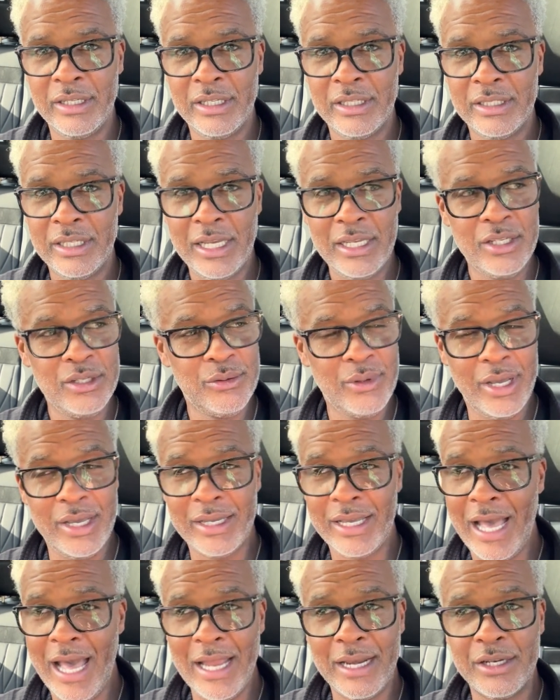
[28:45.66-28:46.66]
And you
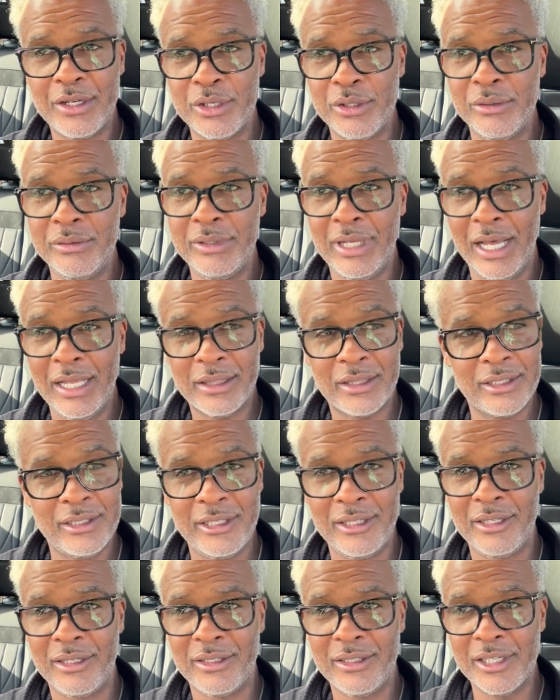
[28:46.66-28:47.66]
ain't got to do
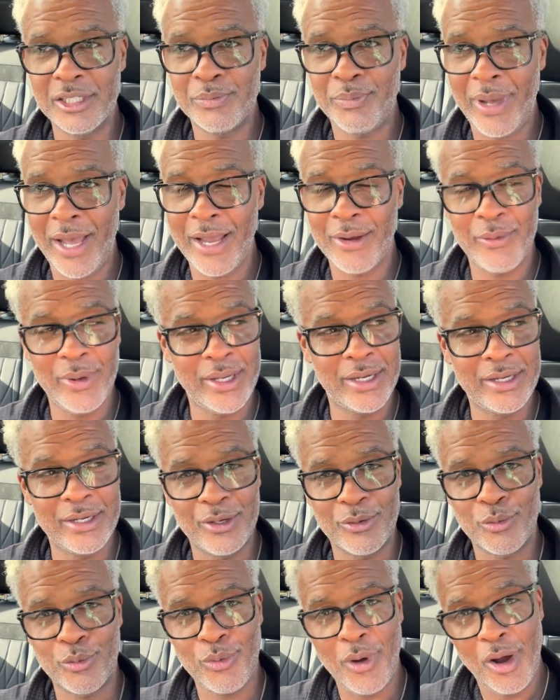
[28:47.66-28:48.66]
nothing. This bike ready
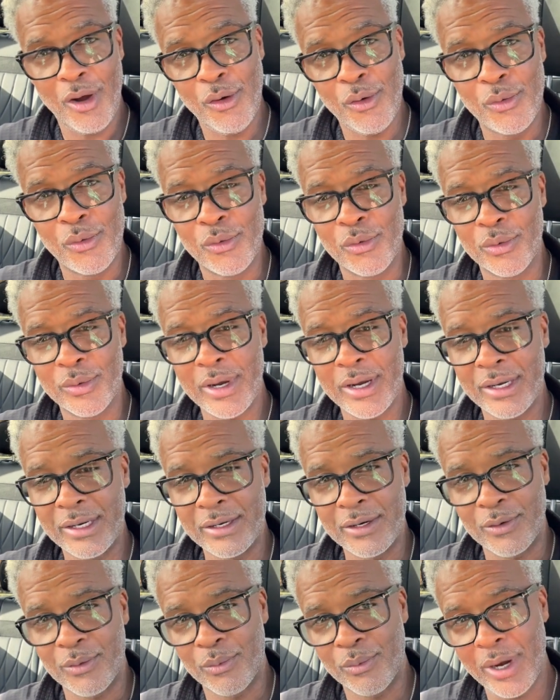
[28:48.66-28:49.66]
to roll, ready
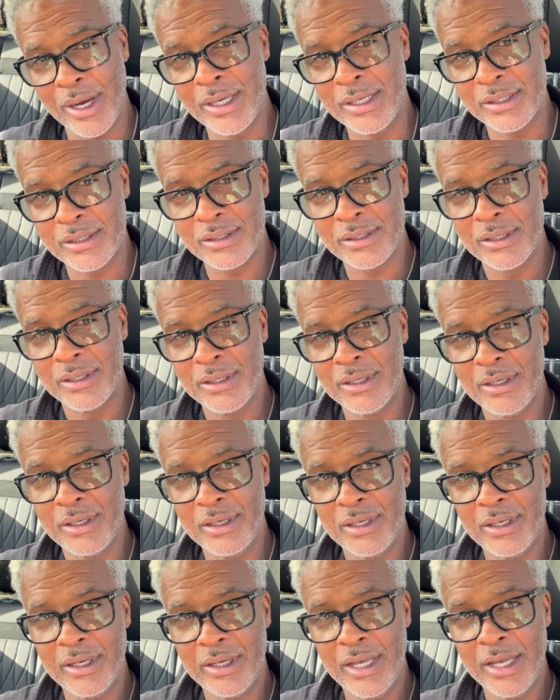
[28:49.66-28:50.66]
to race.
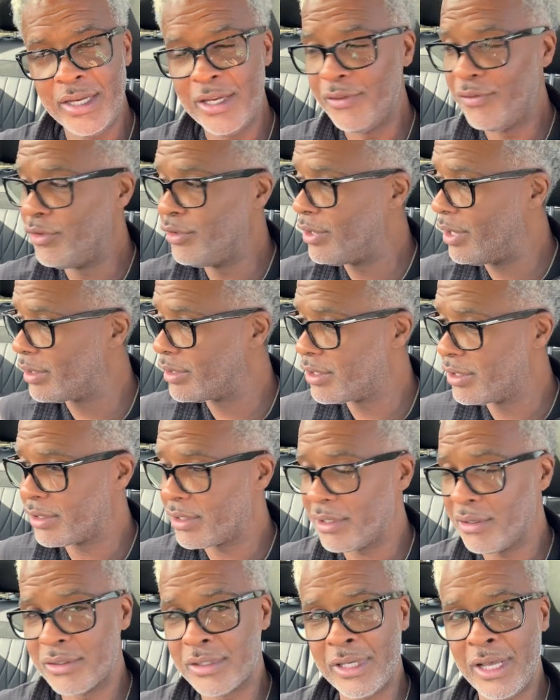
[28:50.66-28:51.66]
And if you done took
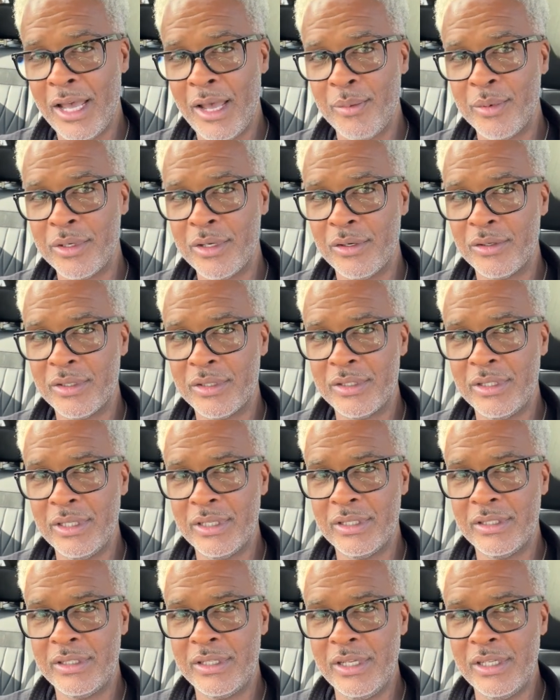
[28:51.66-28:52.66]
your time and
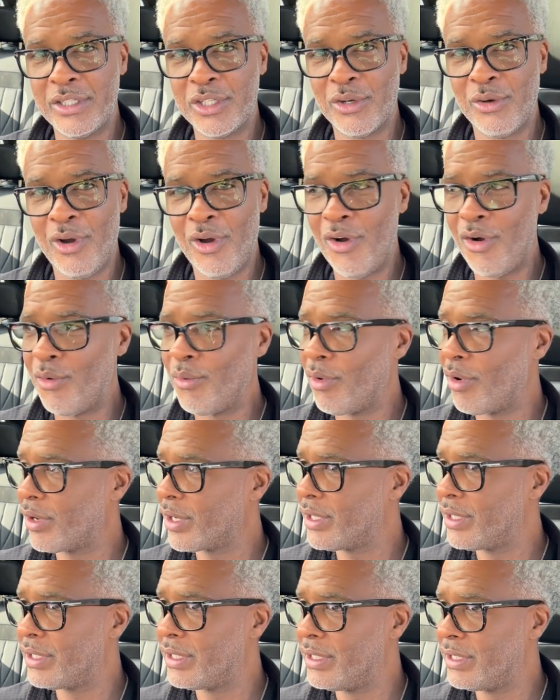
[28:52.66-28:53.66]
did your homework
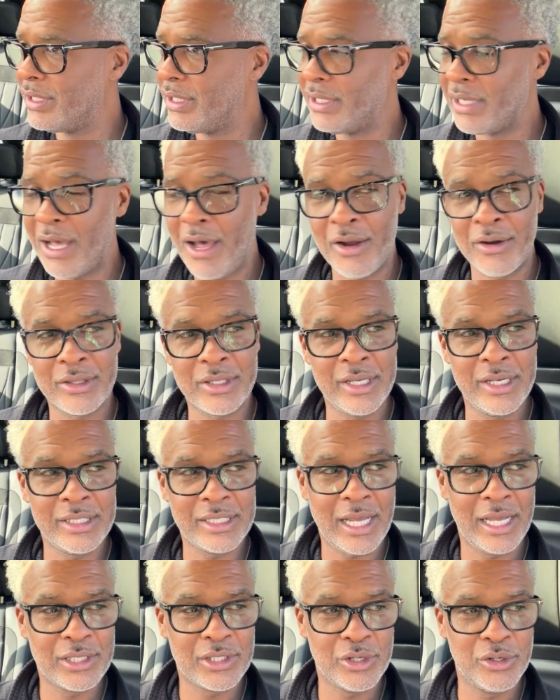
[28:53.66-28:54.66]
and did all the things
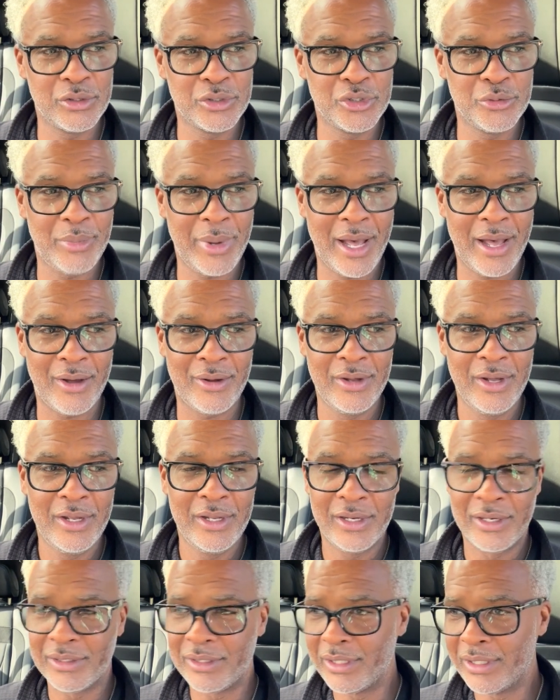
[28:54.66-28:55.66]
I told you about,
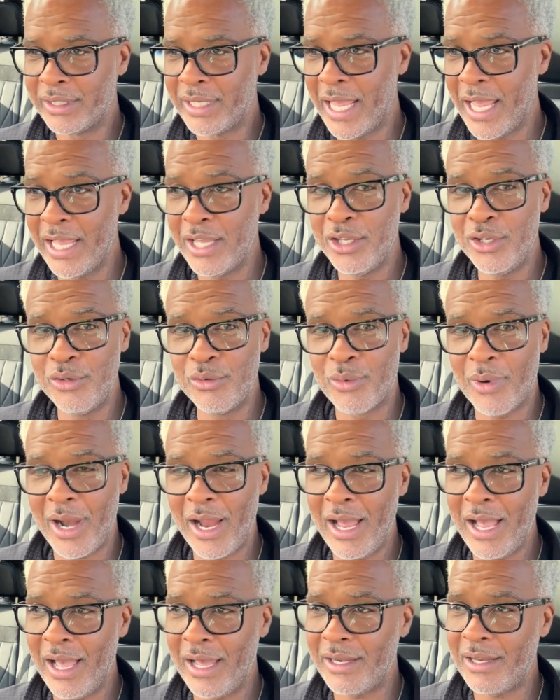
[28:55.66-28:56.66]
can you
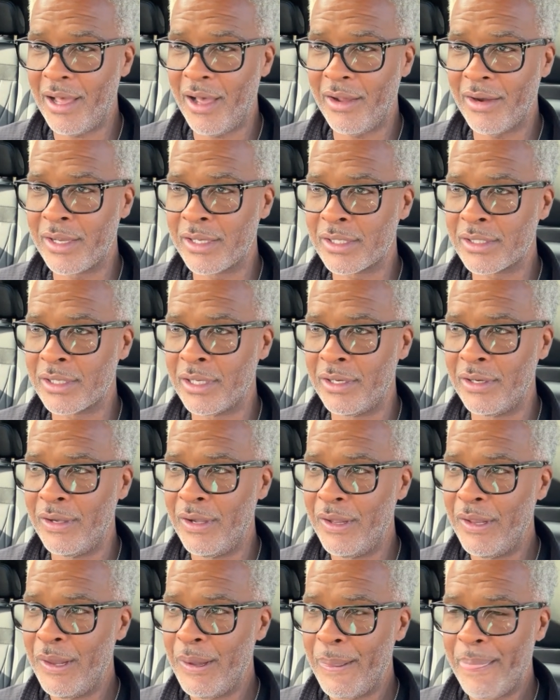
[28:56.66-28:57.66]
ride and all that stuff,
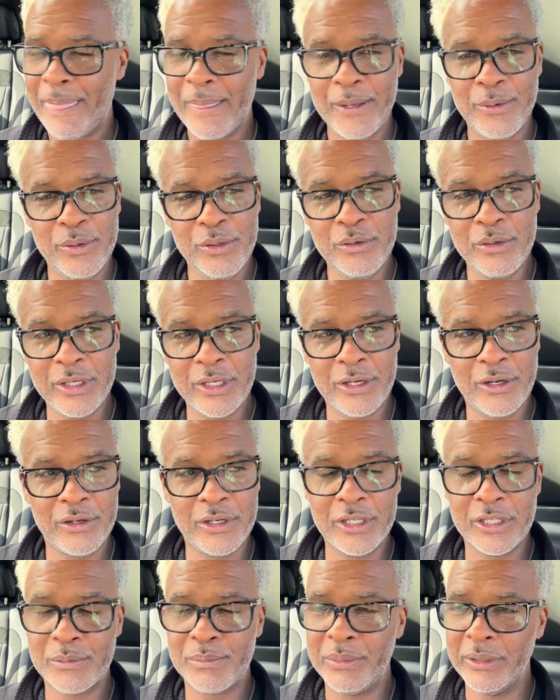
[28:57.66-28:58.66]
then when you get on
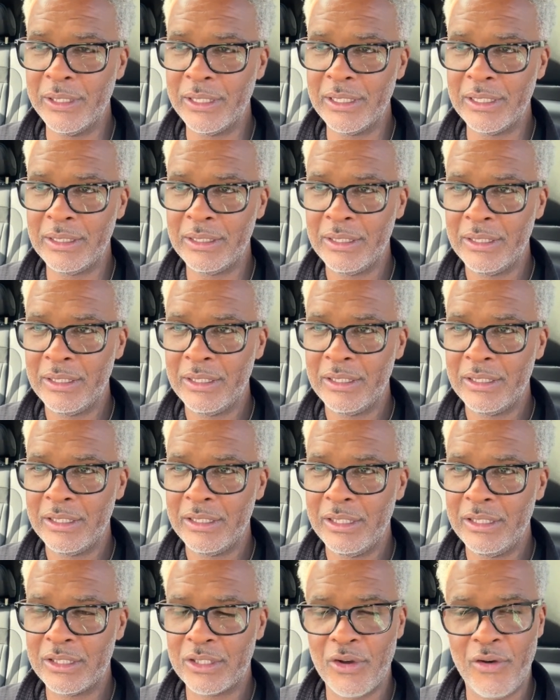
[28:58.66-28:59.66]
this bullet,
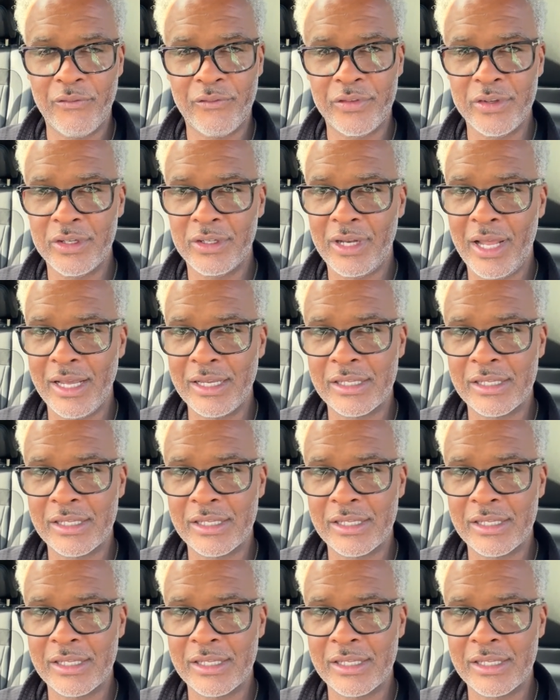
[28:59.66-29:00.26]
it's going to feel like